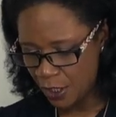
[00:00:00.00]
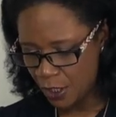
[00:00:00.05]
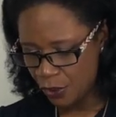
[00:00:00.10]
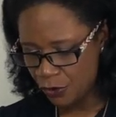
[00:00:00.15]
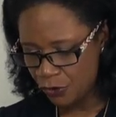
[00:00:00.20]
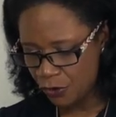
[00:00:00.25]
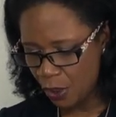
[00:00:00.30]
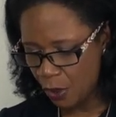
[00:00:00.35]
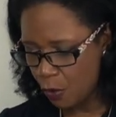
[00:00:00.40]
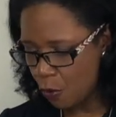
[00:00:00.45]

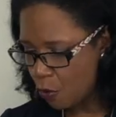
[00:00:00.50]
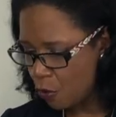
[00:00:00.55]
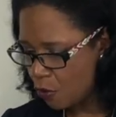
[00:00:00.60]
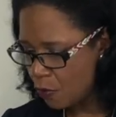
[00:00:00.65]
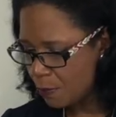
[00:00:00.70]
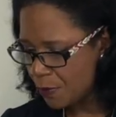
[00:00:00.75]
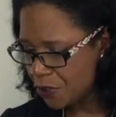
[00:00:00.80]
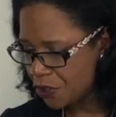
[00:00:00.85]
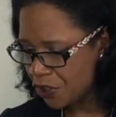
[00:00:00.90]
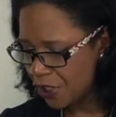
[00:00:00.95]
So all
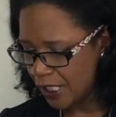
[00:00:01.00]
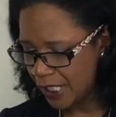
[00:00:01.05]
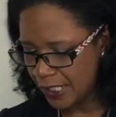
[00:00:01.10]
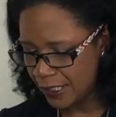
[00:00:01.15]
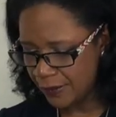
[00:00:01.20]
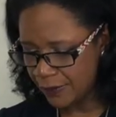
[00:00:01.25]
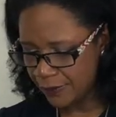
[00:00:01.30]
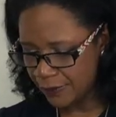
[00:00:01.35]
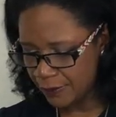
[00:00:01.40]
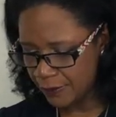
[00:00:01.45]

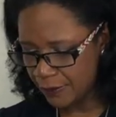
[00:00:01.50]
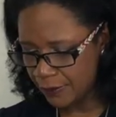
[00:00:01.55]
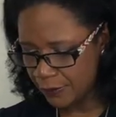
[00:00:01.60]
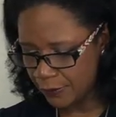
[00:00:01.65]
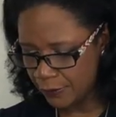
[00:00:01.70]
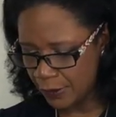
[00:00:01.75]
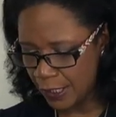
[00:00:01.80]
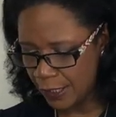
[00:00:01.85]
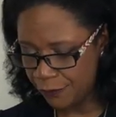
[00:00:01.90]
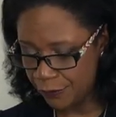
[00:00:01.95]
machines,
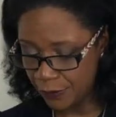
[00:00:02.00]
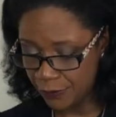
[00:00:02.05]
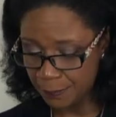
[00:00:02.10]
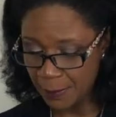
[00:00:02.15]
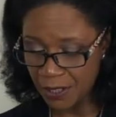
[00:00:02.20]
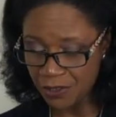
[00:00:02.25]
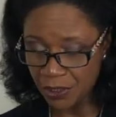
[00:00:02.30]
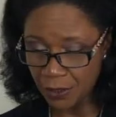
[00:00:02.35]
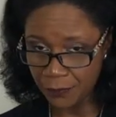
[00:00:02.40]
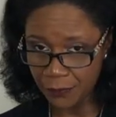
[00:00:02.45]

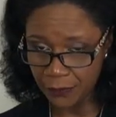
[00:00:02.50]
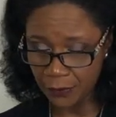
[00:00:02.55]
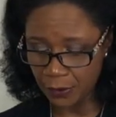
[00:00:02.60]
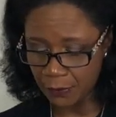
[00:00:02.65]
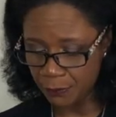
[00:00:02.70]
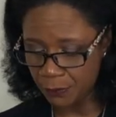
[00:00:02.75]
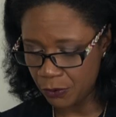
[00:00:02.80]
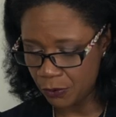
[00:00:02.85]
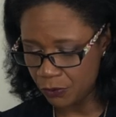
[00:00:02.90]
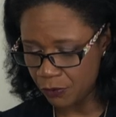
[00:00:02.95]
especially if it's a
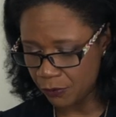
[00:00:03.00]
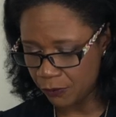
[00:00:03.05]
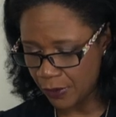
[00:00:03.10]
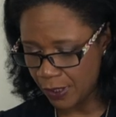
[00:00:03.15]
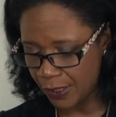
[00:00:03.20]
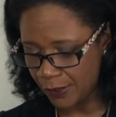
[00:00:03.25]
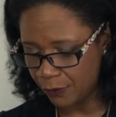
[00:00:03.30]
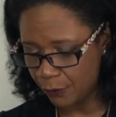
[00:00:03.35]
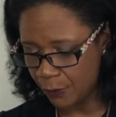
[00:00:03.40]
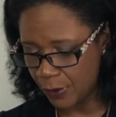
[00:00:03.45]

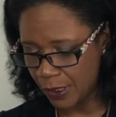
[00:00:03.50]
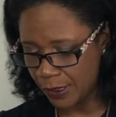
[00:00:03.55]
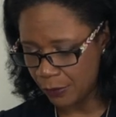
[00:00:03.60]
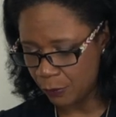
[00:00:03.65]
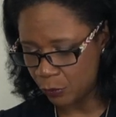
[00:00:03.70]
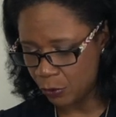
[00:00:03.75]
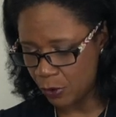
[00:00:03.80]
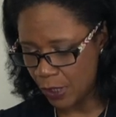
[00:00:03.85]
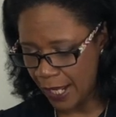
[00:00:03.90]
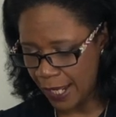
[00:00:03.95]
computerized one,
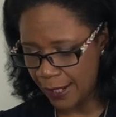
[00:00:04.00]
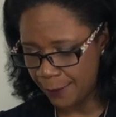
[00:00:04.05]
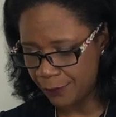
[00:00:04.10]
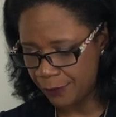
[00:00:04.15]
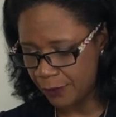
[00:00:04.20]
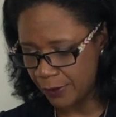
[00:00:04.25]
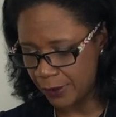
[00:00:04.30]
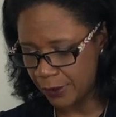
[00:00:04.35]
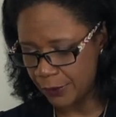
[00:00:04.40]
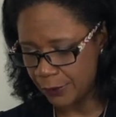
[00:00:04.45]
will
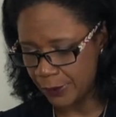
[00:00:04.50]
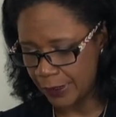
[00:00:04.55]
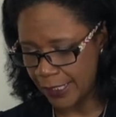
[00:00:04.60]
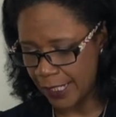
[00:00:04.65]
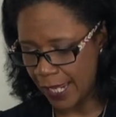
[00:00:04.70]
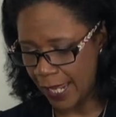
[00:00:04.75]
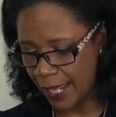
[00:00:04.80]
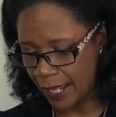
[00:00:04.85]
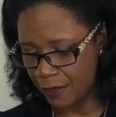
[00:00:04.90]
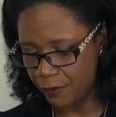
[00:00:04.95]
absolutely
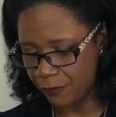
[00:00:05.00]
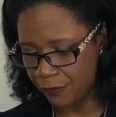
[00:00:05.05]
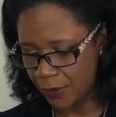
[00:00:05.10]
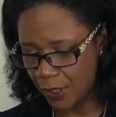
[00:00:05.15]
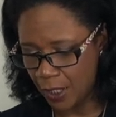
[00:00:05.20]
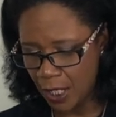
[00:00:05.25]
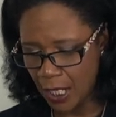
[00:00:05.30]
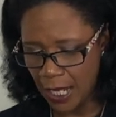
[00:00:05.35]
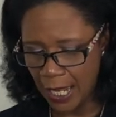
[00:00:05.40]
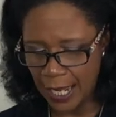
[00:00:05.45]
have
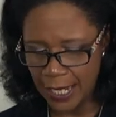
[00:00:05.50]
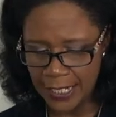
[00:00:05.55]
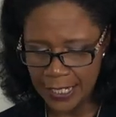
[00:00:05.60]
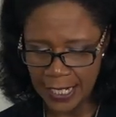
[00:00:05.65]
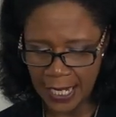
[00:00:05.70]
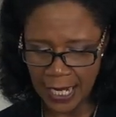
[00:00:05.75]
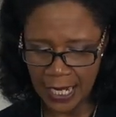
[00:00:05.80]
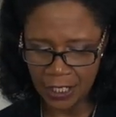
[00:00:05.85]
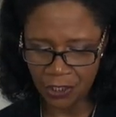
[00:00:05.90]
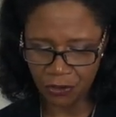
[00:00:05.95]
an
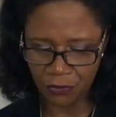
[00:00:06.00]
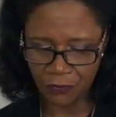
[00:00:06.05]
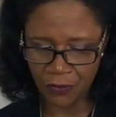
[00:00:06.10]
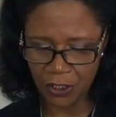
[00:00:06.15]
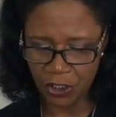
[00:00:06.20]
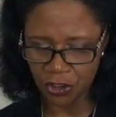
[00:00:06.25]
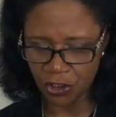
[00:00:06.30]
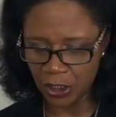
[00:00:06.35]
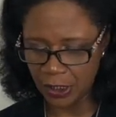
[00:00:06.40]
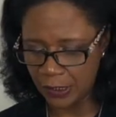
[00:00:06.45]
edge
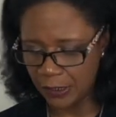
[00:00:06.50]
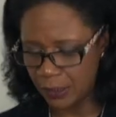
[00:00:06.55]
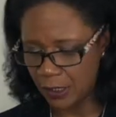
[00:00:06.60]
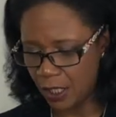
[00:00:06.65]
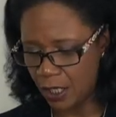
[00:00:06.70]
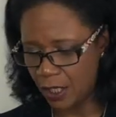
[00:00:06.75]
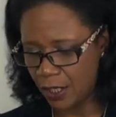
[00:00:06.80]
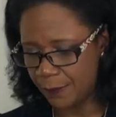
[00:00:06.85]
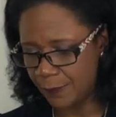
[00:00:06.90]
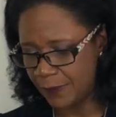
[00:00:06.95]
finishing
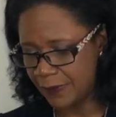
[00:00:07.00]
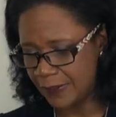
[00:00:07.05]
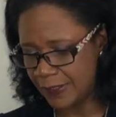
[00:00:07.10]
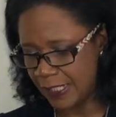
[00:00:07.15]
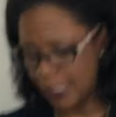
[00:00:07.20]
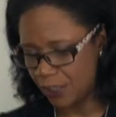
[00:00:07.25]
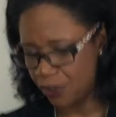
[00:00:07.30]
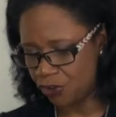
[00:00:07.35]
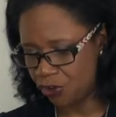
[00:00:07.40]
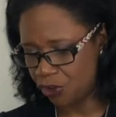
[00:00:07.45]

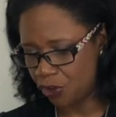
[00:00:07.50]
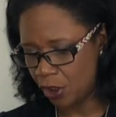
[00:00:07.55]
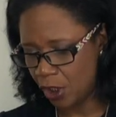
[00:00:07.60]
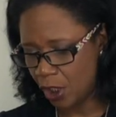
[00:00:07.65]
stitch.